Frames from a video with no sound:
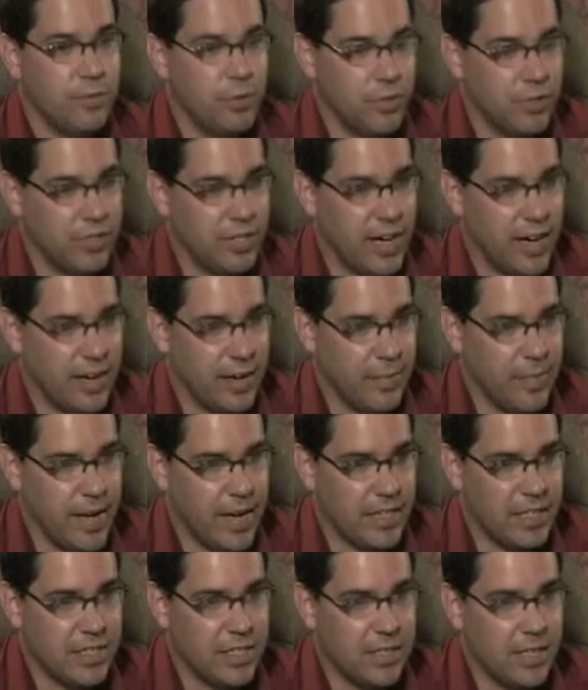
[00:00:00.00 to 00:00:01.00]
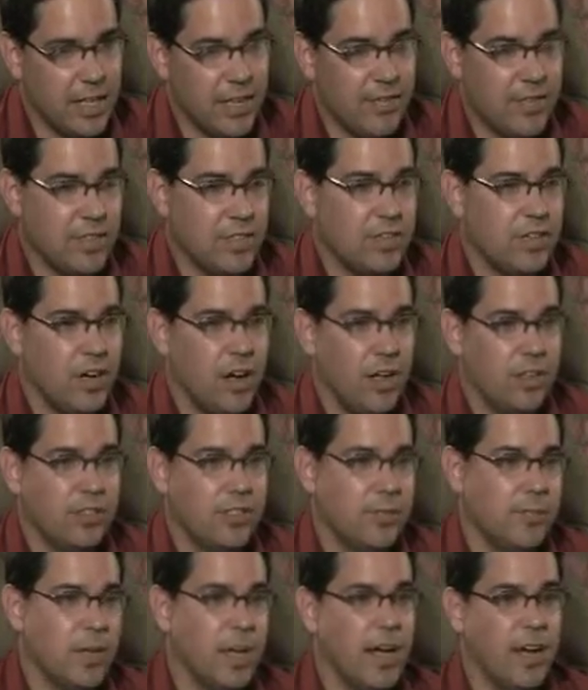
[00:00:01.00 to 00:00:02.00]
World's Haunted Mansion, they've installed
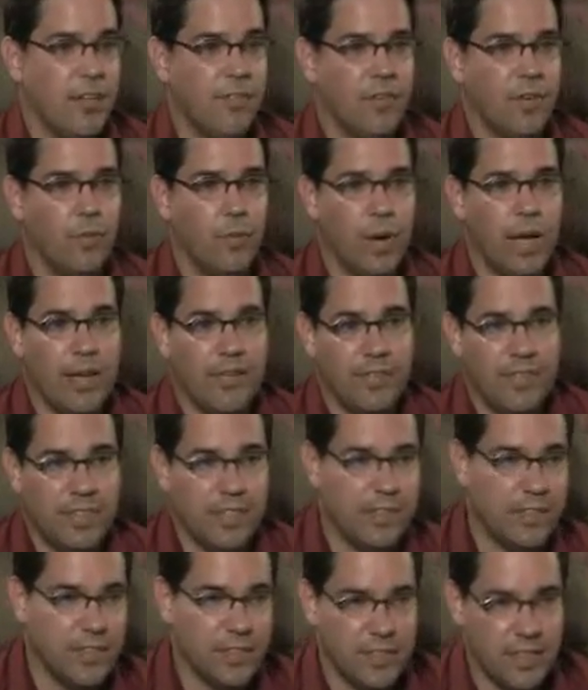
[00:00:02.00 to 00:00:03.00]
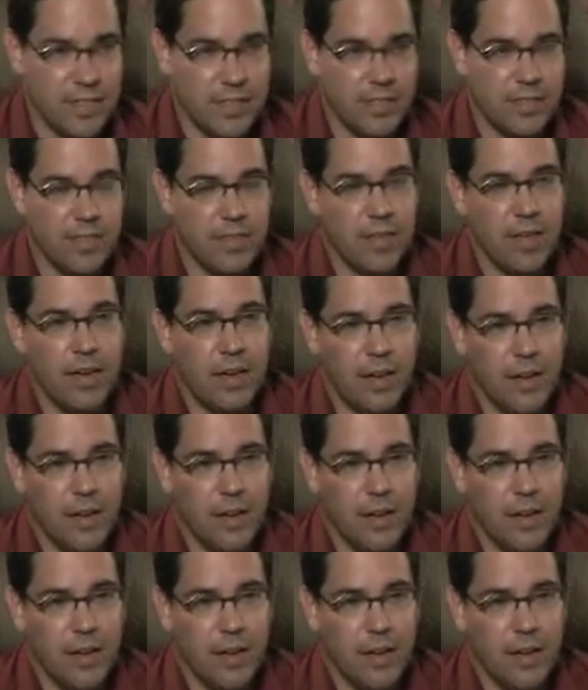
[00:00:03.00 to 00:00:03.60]
some kind of a wave synthesis